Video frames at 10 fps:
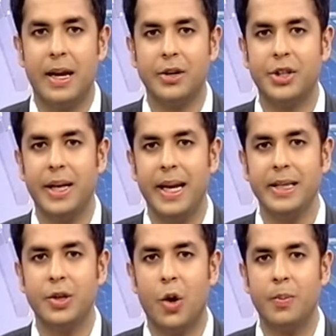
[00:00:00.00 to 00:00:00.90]
Now, Chennai
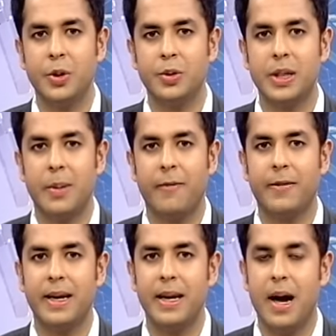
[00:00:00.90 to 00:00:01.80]
is home to some
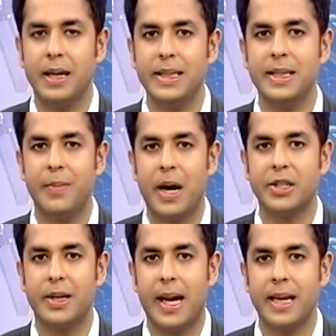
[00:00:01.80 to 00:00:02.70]
of the largest
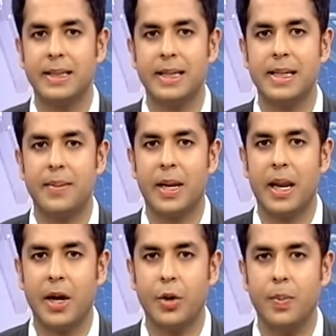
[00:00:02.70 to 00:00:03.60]
marshlands in Tamil
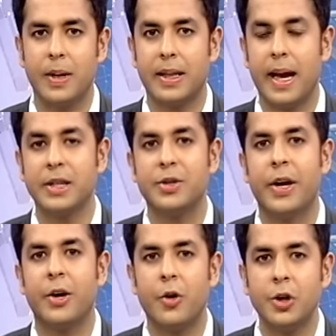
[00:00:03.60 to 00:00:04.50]
Nadu, but thanks to
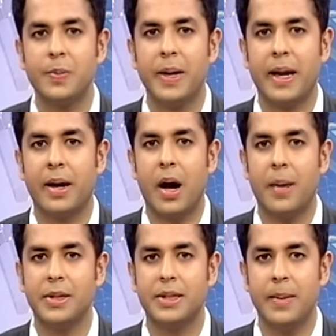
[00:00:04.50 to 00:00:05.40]
encroachment and
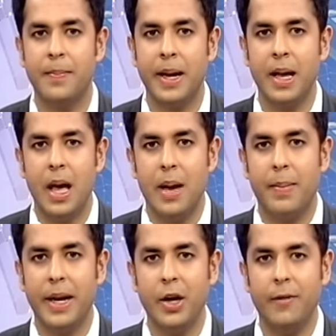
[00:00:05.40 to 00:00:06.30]
garbage dumping,
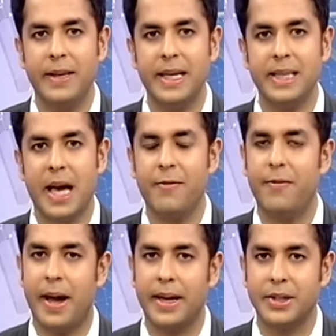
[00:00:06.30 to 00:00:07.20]
many of these have
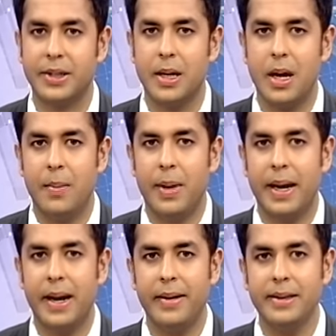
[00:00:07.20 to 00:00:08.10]
vanished.
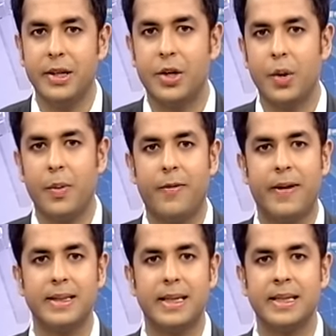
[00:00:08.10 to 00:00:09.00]
But here is a group of
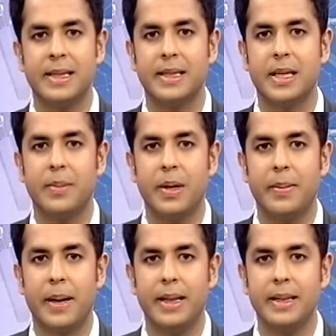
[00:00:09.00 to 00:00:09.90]
residents in a
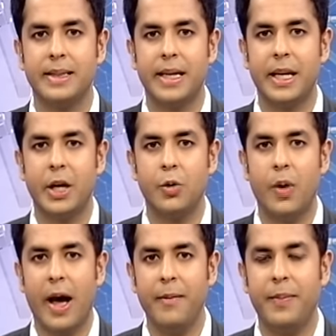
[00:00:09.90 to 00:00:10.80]
suburb in the city who
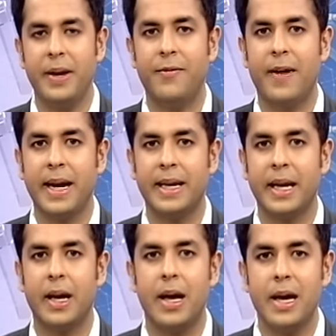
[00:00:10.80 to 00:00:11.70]
have been
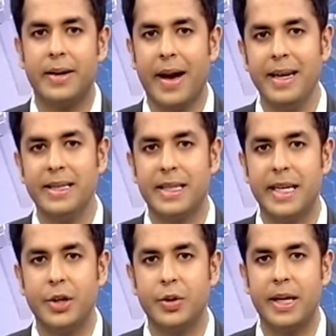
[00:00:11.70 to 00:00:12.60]
fighting
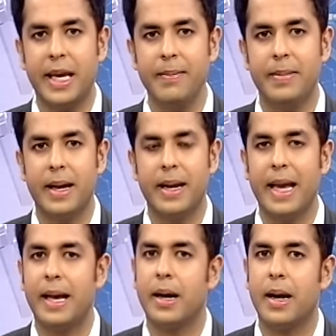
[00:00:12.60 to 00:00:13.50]
tirelessly to keep their
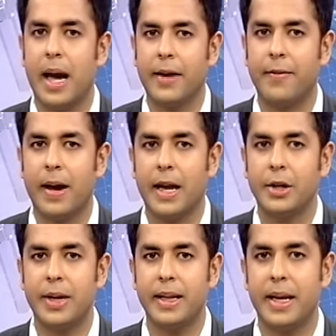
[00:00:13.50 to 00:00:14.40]
lake alive.
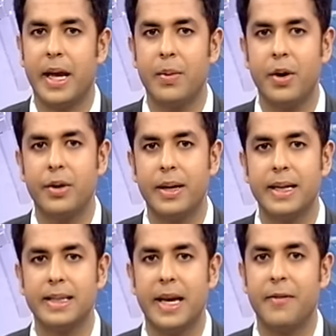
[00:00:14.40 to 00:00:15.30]
And today, the neighborhood
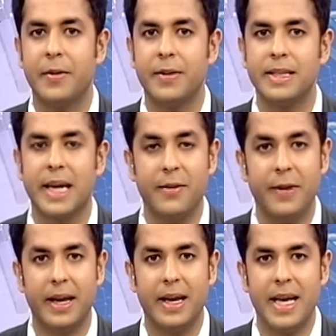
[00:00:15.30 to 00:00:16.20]
is everyone's
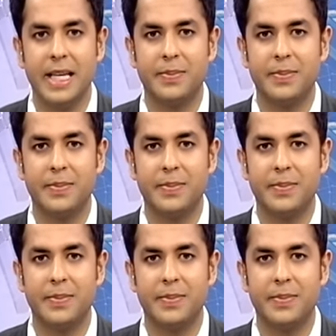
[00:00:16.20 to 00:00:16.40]
envy.